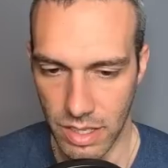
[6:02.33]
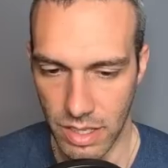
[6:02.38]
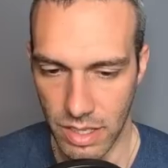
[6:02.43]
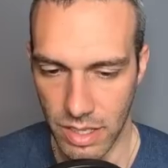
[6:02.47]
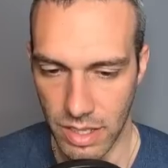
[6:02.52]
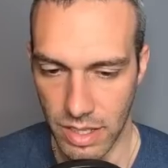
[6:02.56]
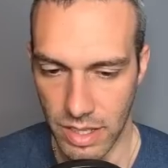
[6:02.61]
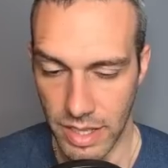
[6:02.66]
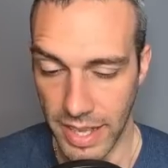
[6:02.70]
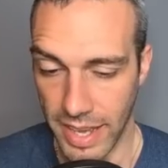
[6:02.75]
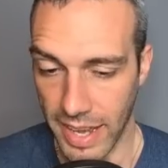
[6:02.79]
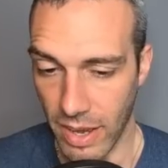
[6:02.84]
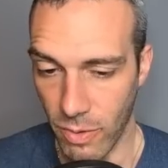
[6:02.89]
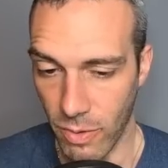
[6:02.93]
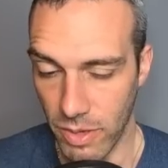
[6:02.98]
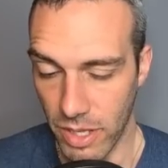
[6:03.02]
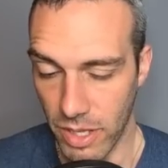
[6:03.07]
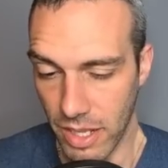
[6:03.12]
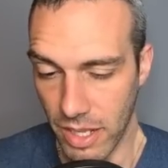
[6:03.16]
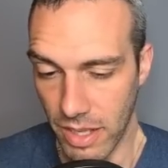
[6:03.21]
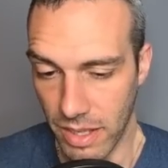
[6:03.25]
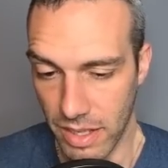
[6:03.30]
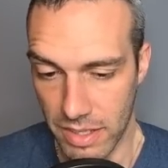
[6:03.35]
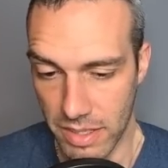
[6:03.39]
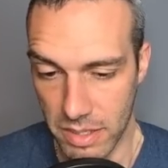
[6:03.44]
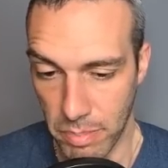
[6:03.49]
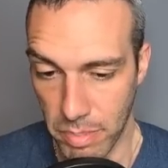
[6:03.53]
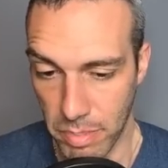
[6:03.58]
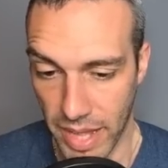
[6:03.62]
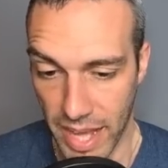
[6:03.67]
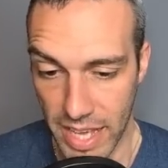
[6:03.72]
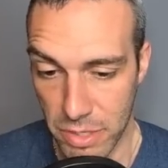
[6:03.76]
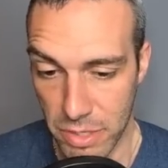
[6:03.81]
Now, it's a
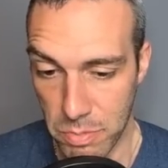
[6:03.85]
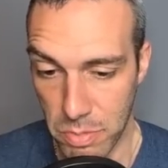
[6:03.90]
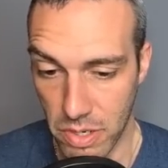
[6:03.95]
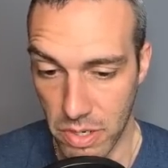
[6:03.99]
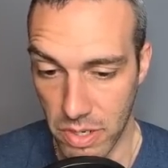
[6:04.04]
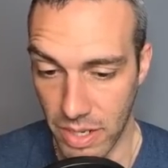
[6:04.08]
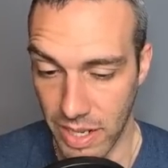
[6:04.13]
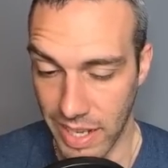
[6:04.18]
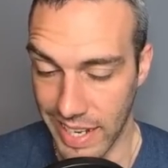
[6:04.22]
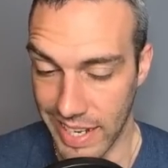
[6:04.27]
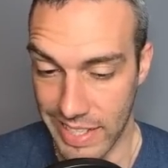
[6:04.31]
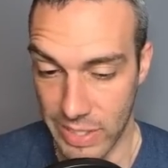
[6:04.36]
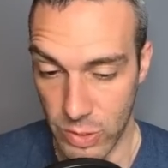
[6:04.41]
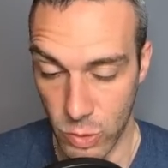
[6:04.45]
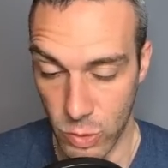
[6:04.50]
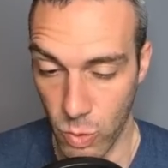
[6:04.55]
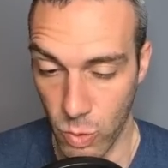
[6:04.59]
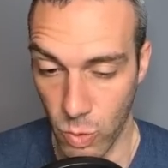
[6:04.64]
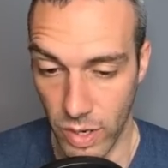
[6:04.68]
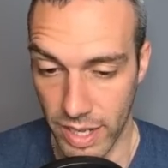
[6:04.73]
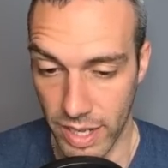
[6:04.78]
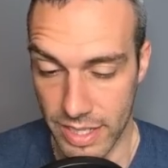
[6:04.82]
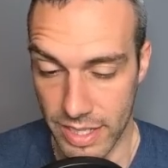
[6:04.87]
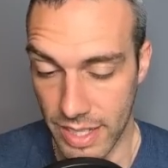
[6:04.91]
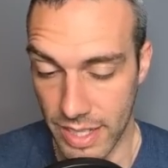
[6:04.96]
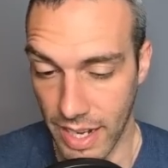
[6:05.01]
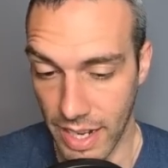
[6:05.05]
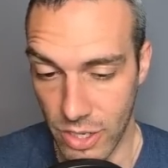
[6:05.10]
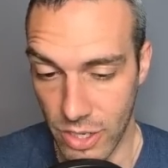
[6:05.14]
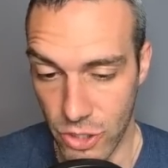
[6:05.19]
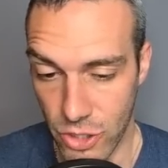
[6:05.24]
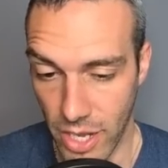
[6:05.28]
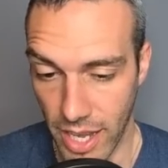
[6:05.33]
blast burn, and it's not a
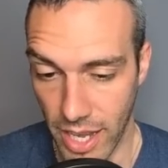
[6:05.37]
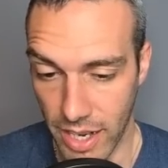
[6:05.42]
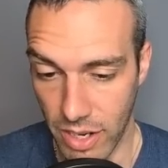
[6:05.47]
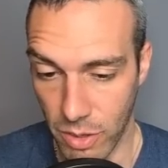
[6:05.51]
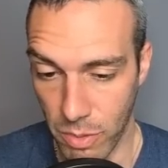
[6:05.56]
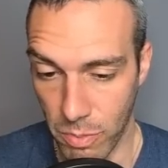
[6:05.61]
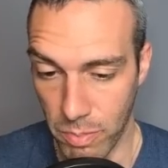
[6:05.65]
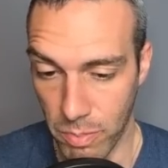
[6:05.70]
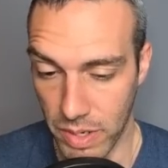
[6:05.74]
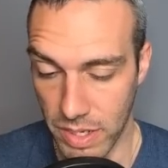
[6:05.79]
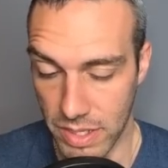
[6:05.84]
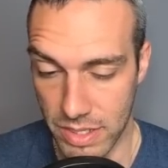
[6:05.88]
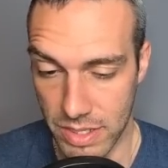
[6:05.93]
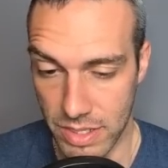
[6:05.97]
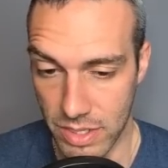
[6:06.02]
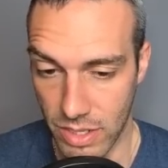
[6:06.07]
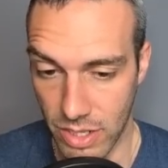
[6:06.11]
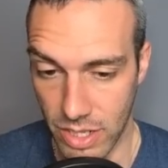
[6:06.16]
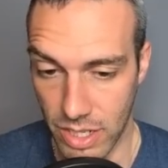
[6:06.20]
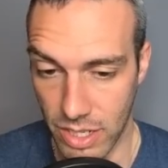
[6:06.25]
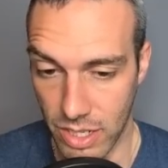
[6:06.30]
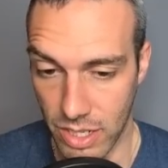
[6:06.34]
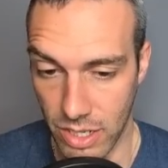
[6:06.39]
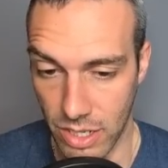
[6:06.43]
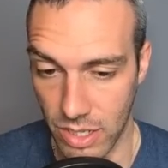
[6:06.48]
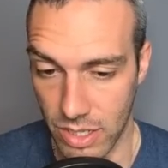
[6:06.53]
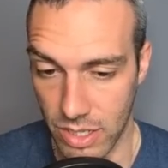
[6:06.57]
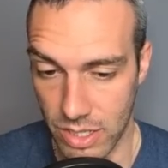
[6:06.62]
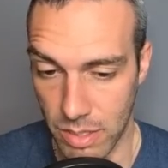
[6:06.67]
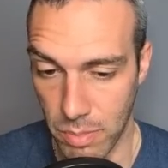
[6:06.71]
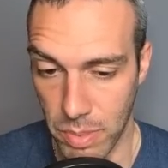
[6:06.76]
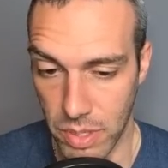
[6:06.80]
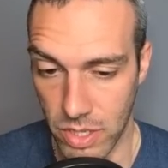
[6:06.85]
shadow, but it's still going to hurt you. It's
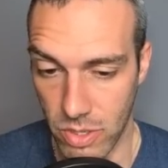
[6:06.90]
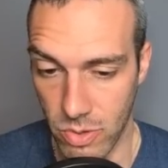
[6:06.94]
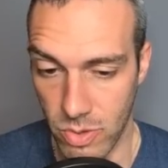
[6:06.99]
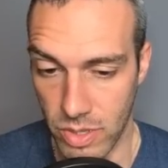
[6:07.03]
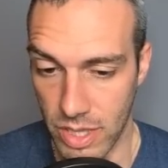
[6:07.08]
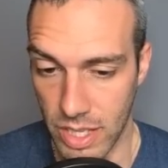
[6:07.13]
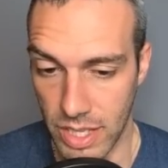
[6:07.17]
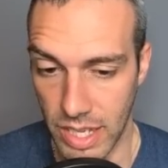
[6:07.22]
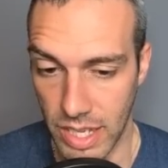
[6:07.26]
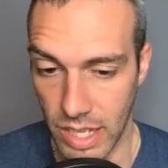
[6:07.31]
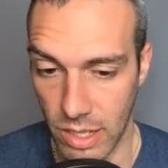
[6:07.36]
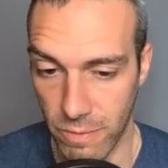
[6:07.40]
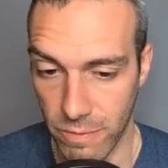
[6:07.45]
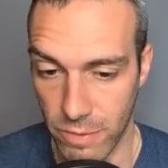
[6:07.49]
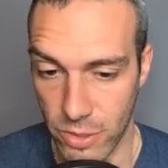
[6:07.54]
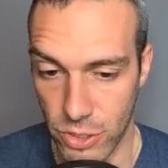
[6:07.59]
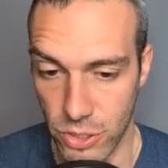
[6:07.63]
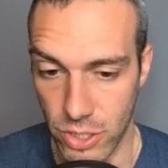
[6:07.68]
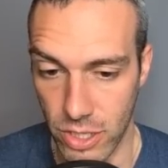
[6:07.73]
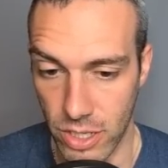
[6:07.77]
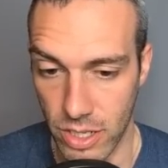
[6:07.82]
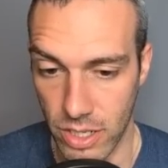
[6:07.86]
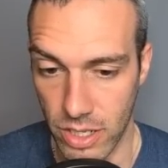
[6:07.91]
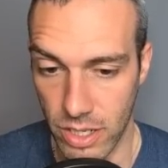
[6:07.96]
going to put you in the yellow for sure.